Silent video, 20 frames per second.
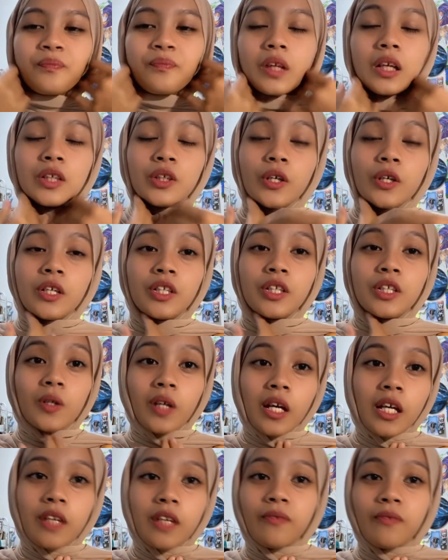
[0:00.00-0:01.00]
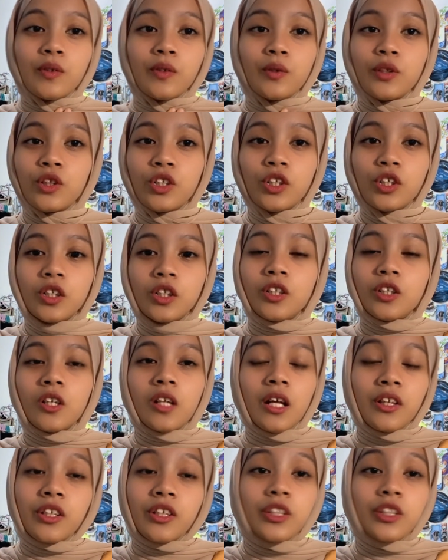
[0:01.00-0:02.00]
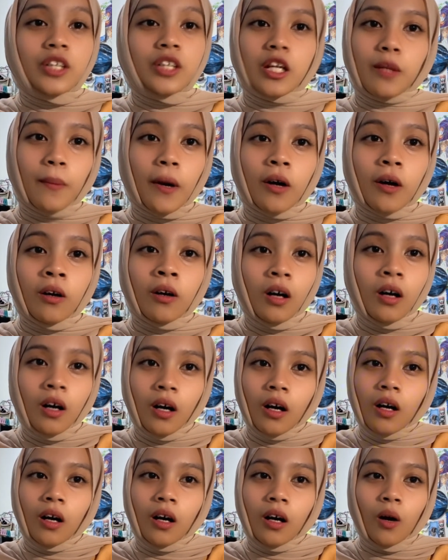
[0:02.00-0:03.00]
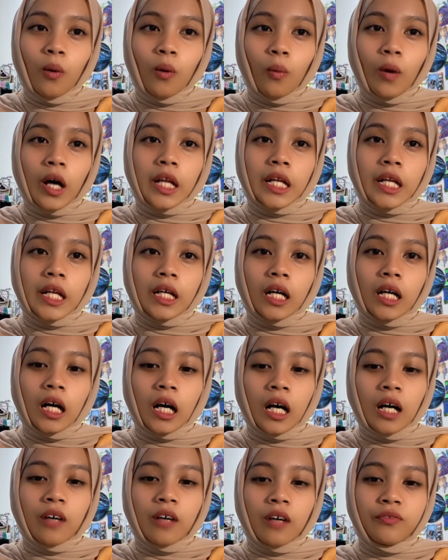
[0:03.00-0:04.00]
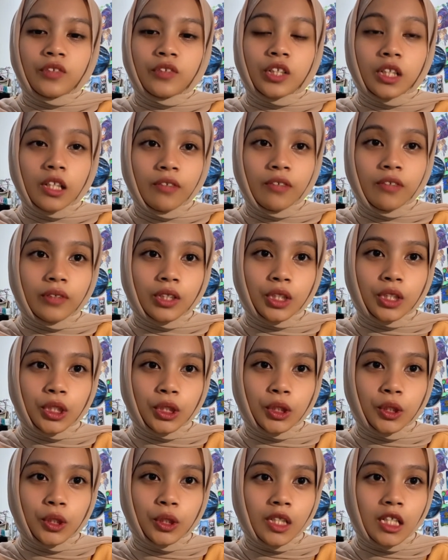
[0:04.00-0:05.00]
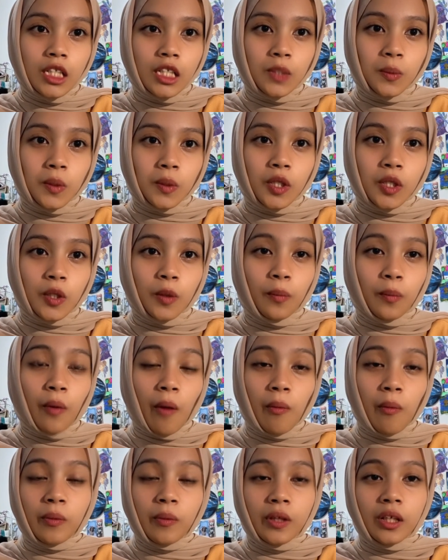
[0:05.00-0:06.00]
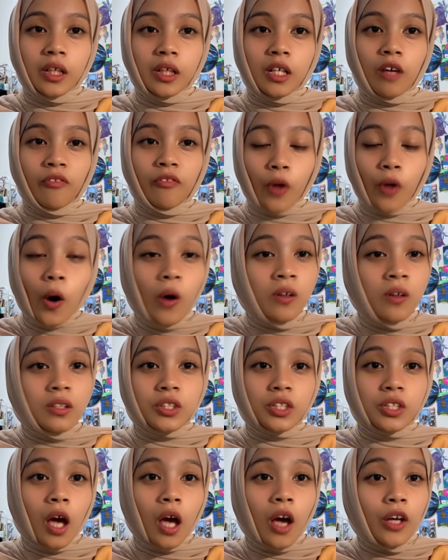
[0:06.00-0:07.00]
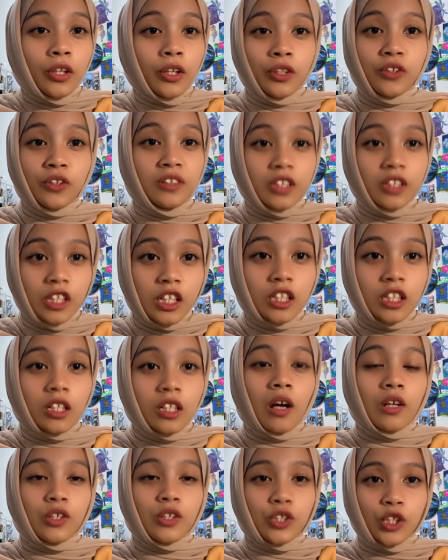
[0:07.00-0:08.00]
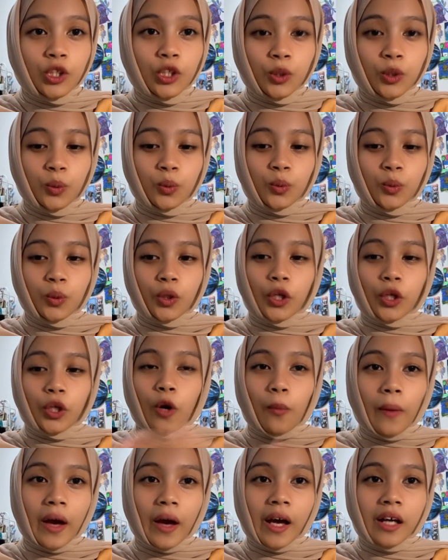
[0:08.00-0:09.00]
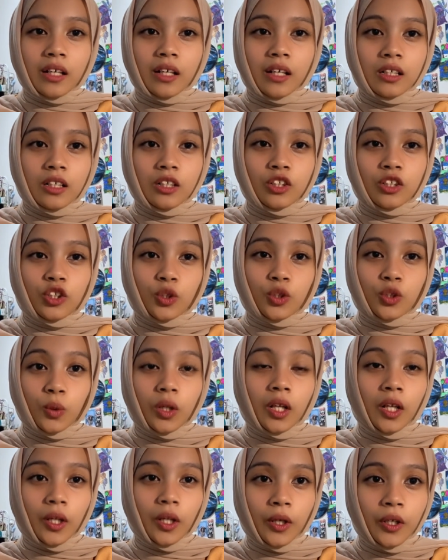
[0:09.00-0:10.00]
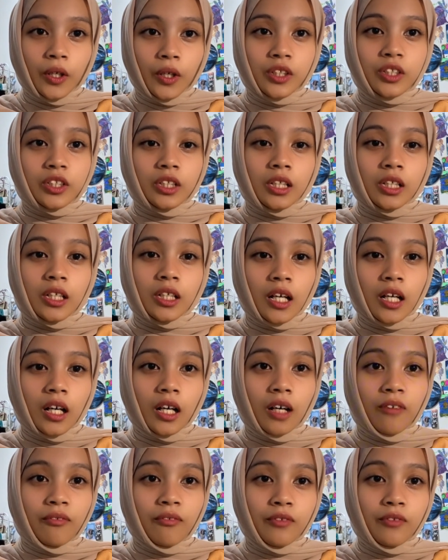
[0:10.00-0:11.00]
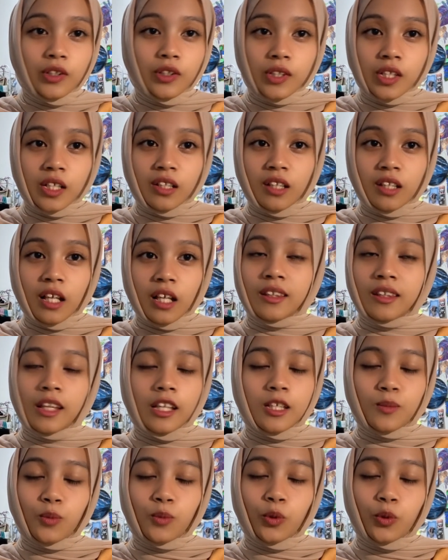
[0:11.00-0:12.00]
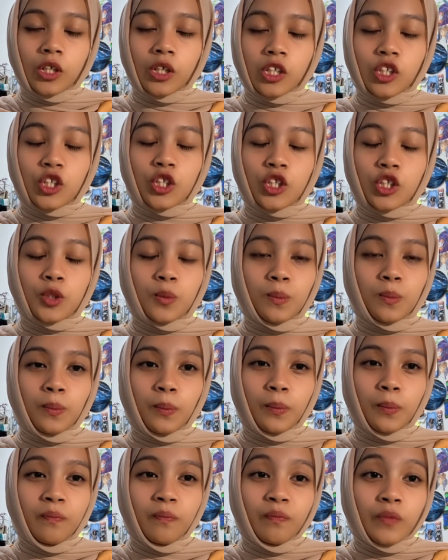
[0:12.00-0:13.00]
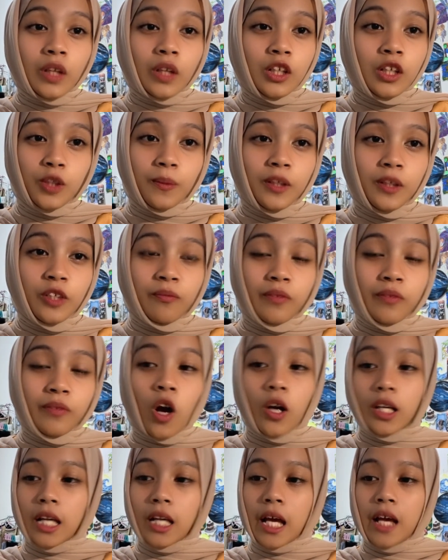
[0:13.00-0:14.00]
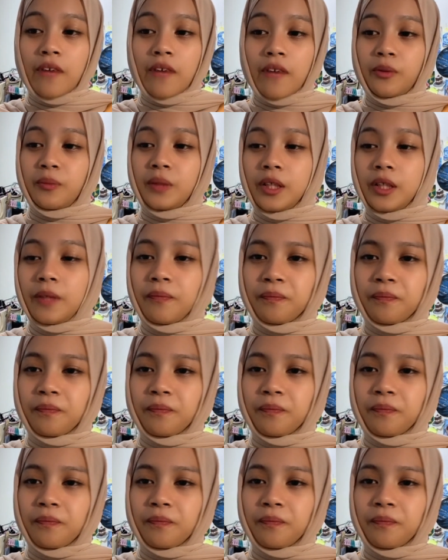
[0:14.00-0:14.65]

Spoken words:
So it's okay if you still don't understand about what I've delivered to you in this video. Probably, of course, you need to go back to learn using that textbook. It's super duper okay for me.